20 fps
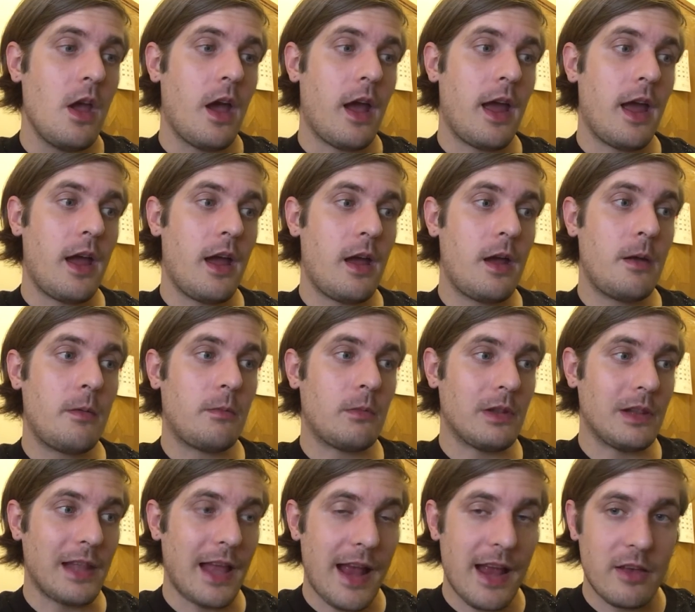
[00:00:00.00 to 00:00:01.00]
um,
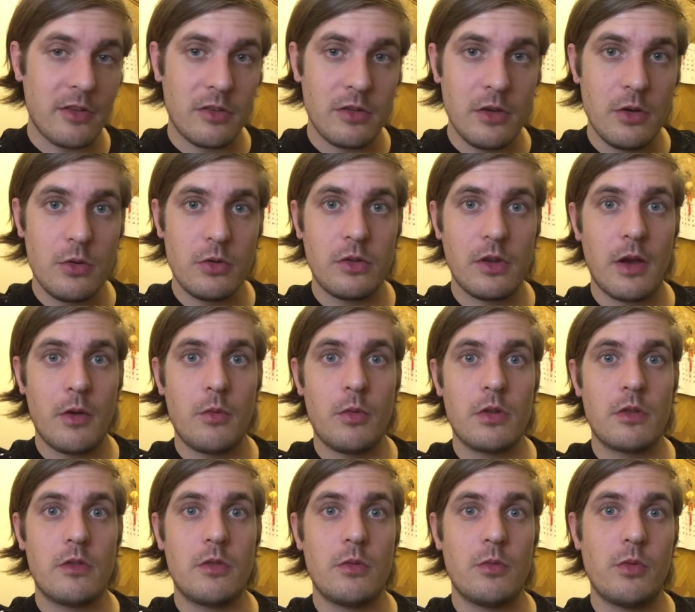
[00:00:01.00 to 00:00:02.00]
last news I
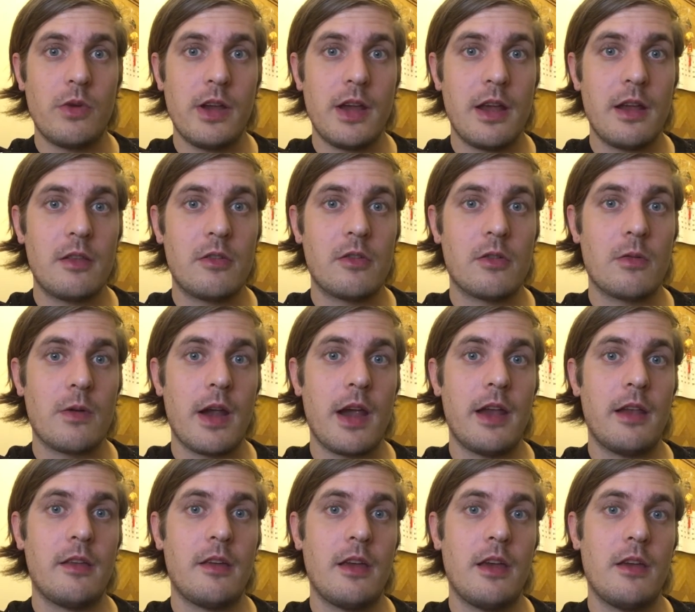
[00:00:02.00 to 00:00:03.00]
want to
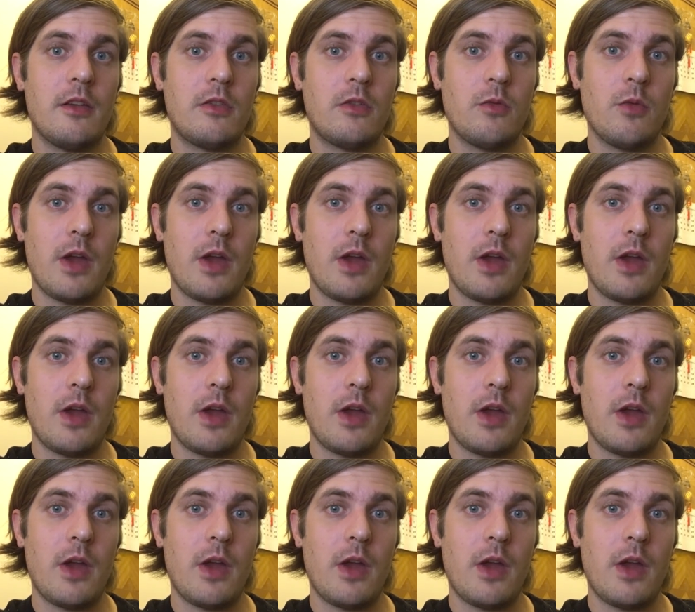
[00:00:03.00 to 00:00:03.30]
reiterate is